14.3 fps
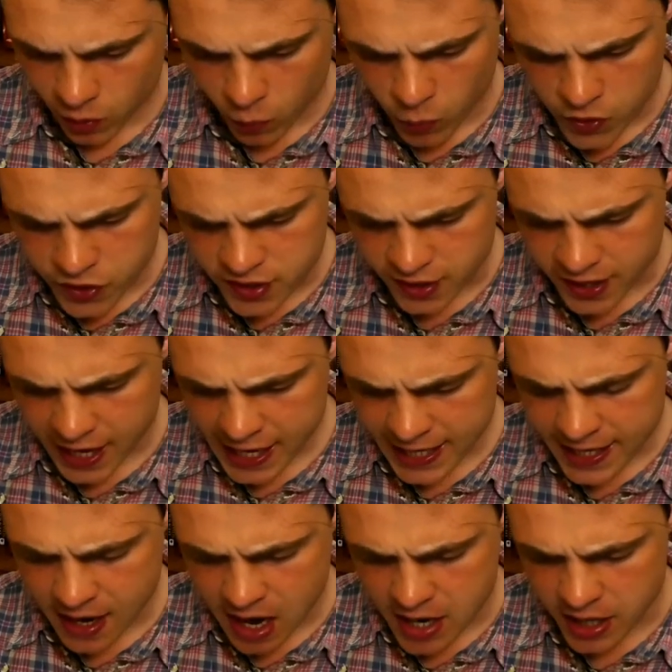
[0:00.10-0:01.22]
Once a king in
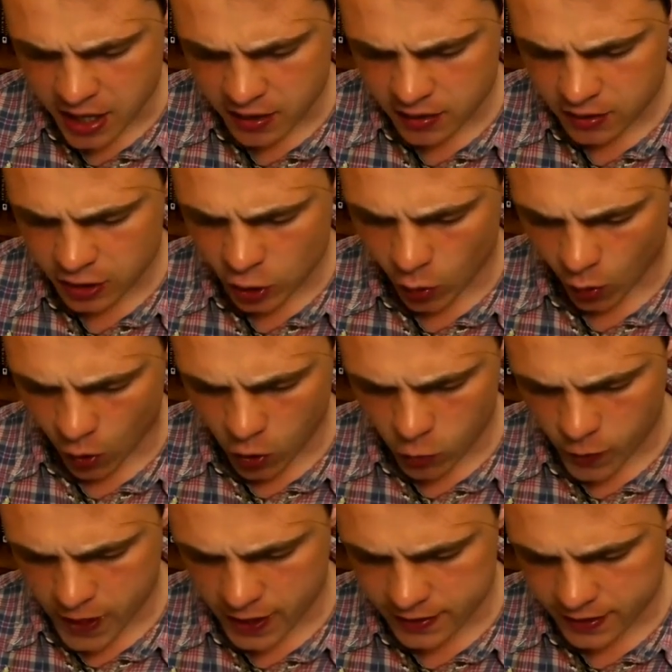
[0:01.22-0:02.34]
Narnia,
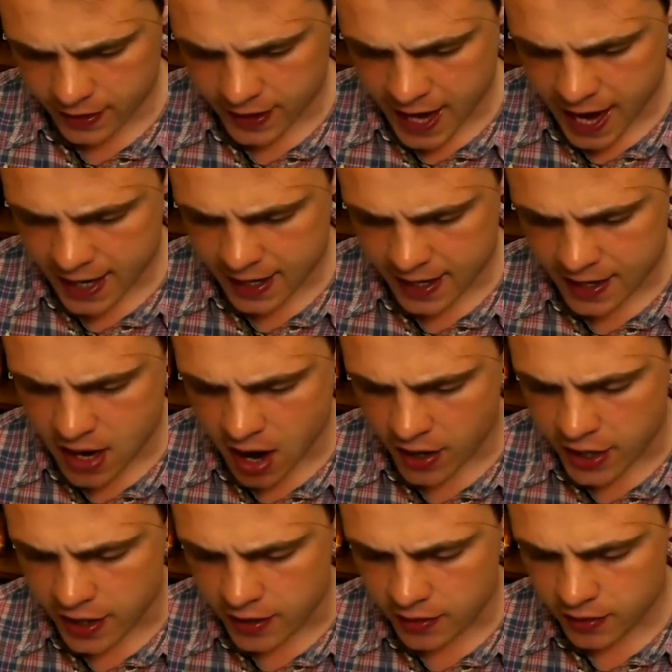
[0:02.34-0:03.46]
always a king in
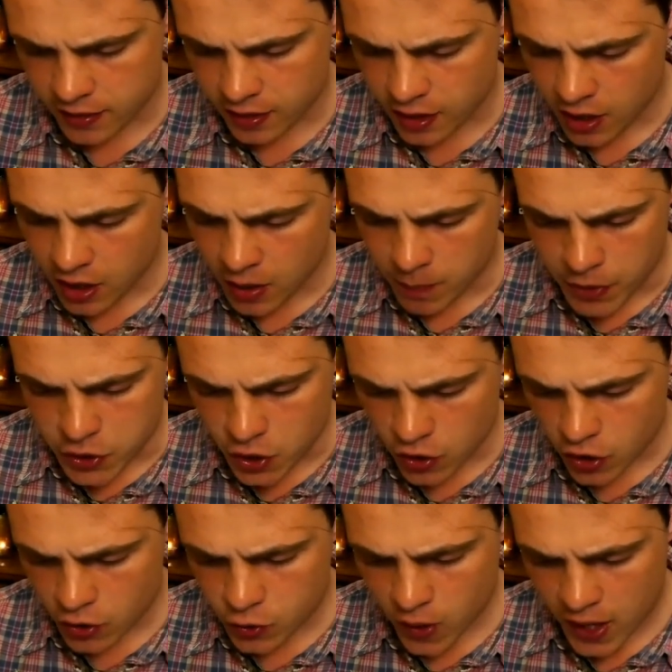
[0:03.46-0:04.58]
Narnia. But don't
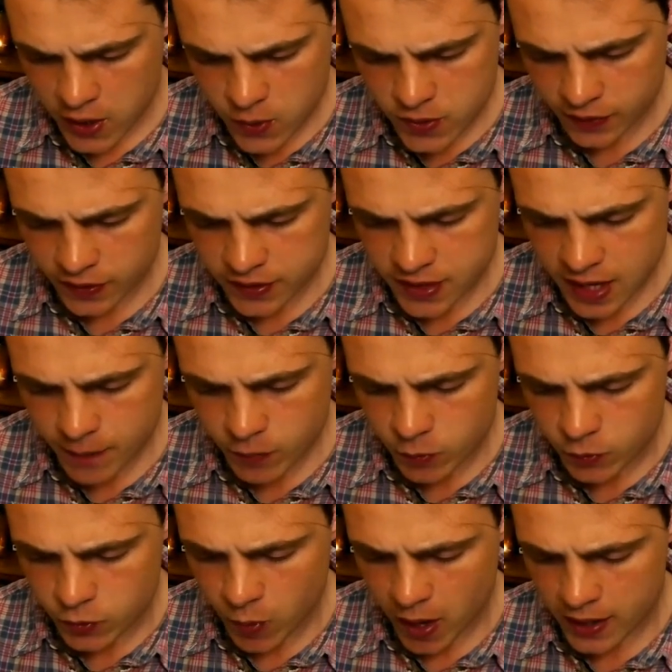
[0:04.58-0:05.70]
go try using the same route
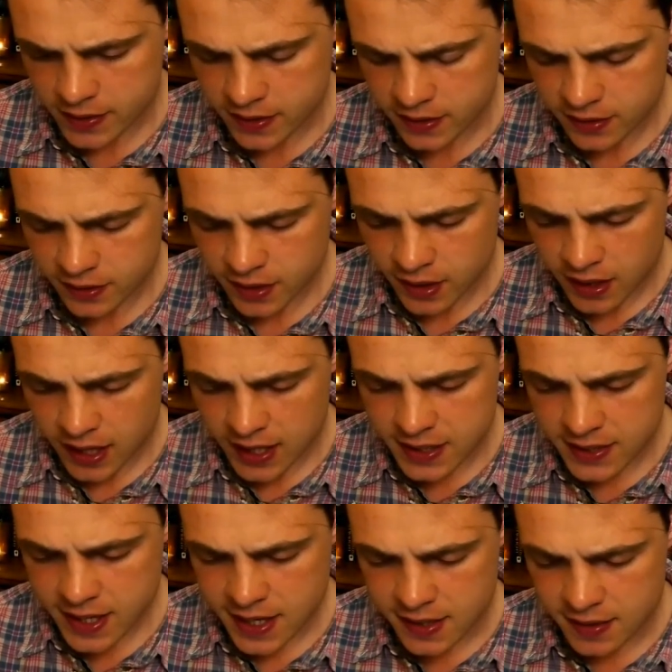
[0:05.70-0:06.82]
twice.
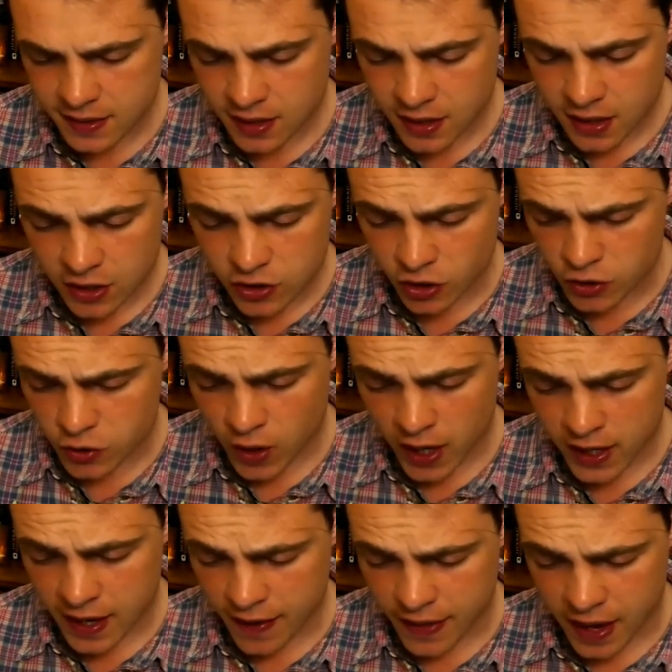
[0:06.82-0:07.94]
Indeed, don't try and
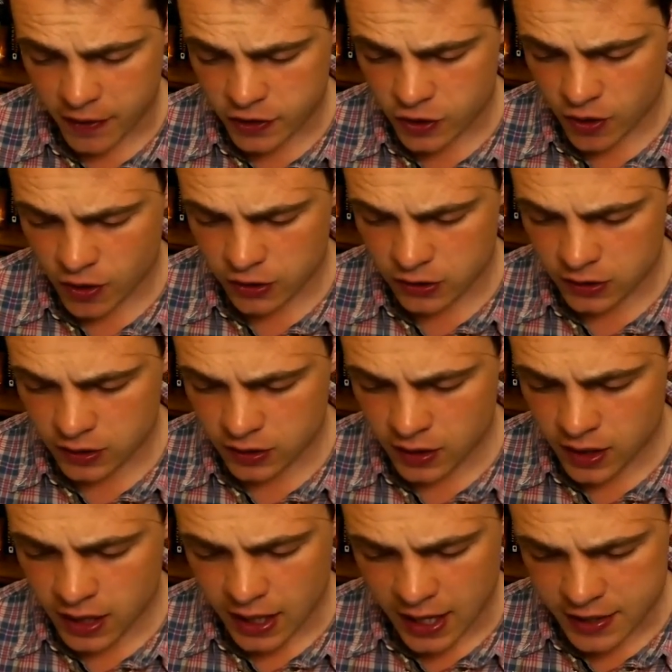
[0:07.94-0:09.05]
get there at all.
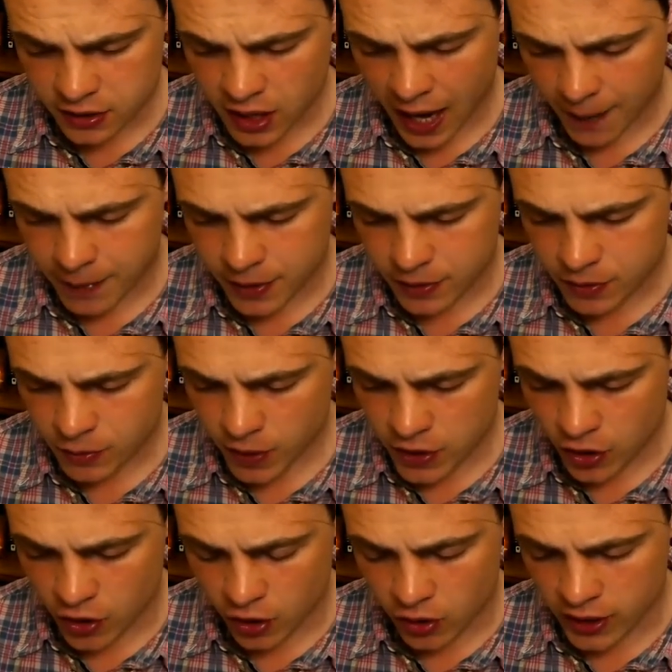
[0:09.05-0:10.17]
It'll happen when
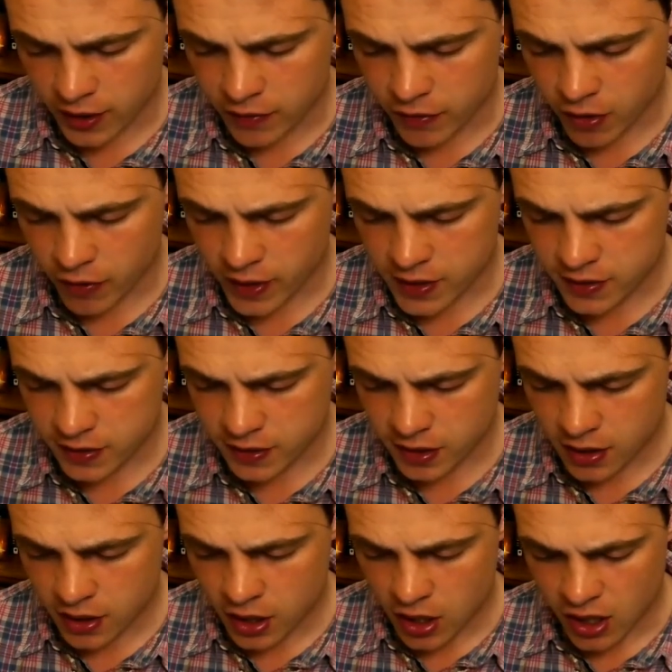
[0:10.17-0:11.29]
you're not looking for it.
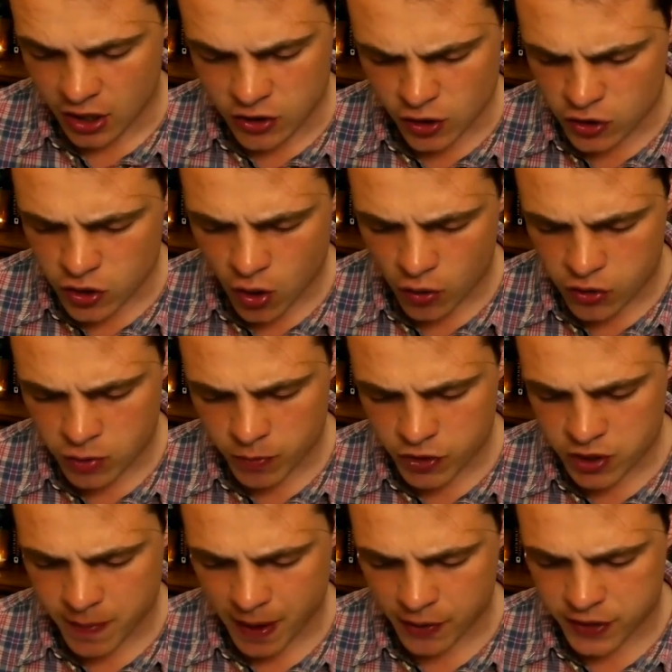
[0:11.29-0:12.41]
And don't talk too much
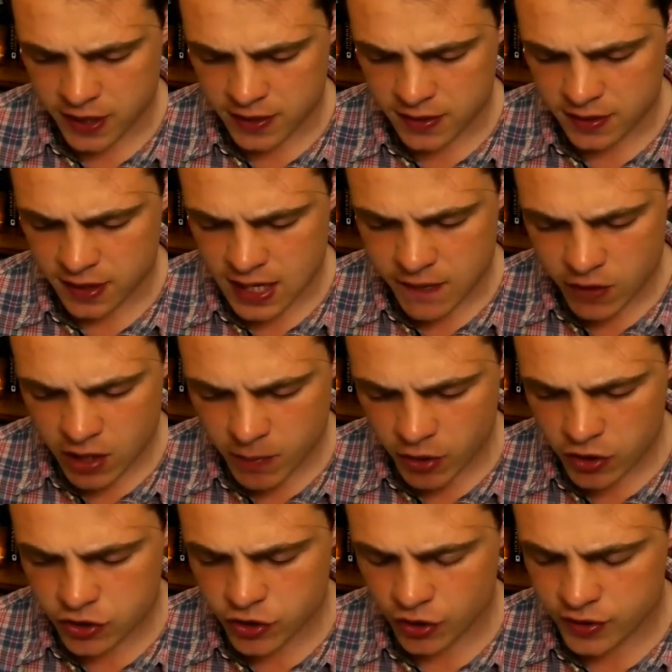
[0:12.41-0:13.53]
about it, even
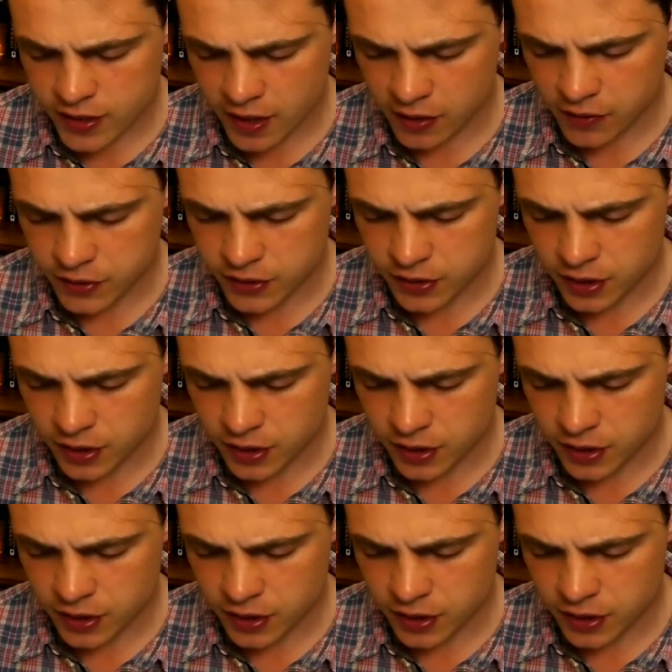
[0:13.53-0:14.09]
amongst yourselves.